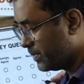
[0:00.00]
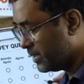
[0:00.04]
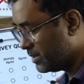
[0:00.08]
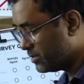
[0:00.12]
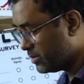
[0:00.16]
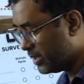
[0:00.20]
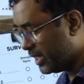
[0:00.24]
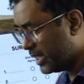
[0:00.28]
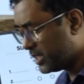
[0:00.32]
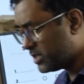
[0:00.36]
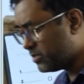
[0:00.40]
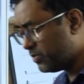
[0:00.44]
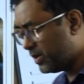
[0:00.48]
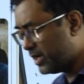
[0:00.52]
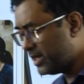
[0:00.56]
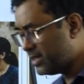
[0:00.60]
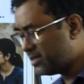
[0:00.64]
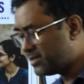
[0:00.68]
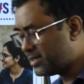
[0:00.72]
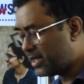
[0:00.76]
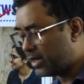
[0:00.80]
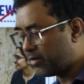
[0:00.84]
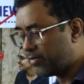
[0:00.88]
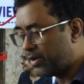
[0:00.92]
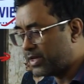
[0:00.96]
So next one is
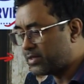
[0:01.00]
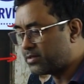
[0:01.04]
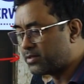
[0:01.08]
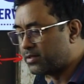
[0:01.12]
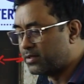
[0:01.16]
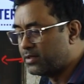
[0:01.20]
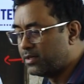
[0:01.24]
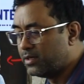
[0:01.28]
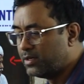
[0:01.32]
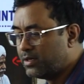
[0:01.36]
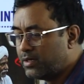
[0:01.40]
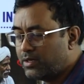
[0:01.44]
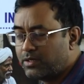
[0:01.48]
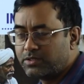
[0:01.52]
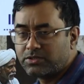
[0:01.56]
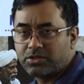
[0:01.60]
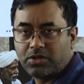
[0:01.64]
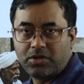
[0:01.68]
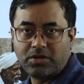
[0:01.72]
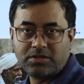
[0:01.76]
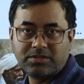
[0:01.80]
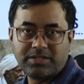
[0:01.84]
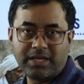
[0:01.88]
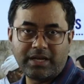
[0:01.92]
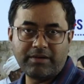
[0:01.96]
surveys.
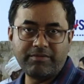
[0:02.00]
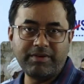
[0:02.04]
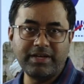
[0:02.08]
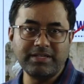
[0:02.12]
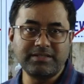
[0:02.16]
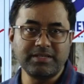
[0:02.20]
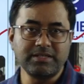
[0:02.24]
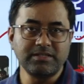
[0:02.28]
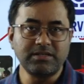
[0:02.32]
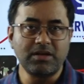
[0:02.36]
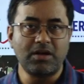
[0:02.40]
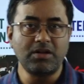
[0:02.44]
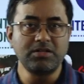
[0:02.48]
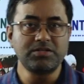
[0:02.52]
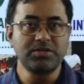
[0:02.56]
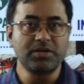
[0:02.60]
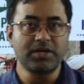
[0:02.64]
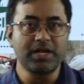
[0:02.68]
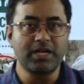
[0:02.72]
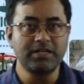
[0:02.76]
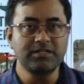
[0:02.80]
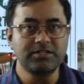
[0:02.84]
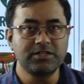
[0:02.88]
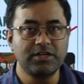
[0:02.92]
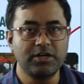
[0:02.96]
So surveys is also
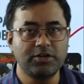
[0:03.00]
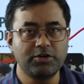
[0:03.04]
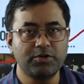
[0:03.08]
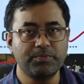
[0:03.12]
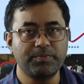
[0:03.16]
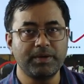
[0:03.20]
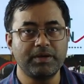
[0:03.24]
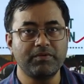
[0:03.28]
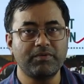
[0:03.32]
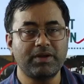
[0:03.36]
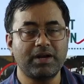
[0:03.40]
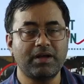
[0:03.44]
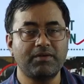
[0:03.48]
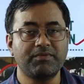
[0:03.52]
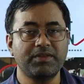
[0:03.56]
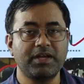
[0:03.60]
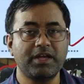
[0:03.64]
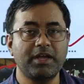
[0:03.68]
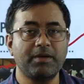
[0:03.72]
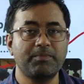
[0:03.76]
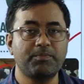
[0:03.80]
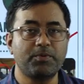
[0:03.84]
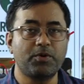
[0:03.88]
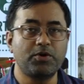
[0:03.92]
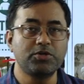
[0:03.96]
considered to be one of
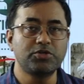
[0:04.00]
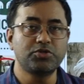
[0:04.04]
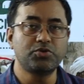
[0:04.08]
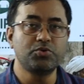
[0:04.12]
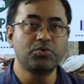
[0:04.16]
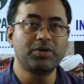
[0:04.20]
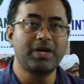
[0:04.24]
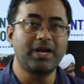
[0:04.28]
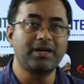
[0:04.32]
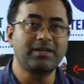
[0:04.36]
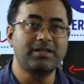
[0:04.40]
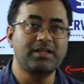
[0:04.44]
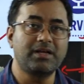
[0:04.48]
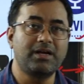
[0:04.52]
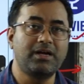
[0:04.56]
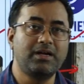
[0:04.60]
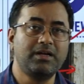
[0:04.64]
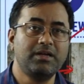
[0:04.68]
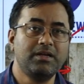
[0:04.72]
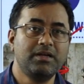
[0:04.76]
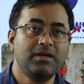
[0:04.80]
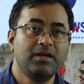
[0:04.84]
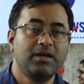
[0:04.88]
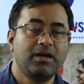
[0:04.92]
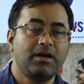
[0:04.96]
the approach to get the
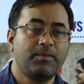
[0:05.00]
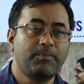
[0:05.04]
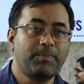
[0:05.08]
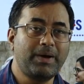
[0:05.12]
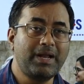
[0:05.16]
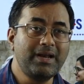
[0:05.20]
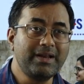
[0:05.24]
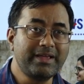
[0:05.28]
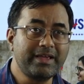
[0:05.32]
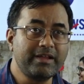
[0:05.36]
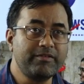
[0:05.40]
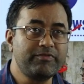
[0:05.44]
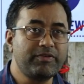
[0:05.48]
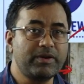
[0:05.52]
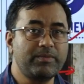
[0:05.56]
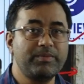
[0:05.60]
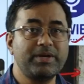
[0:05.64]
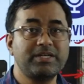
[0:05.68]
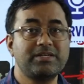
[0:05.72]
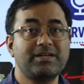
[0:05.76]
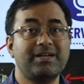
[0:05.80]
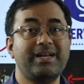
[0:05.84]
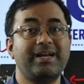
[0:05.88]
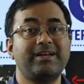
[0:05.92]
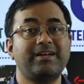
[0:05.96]
bulk
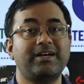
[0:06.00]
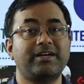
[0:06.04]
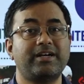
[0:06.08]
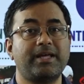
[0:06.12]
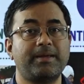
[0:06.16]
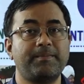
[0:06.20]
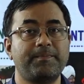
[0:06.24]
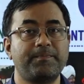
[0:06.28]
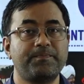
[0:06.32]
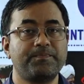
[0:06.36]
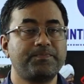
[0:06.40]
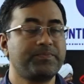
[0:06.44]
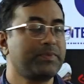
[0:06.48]
information at a time.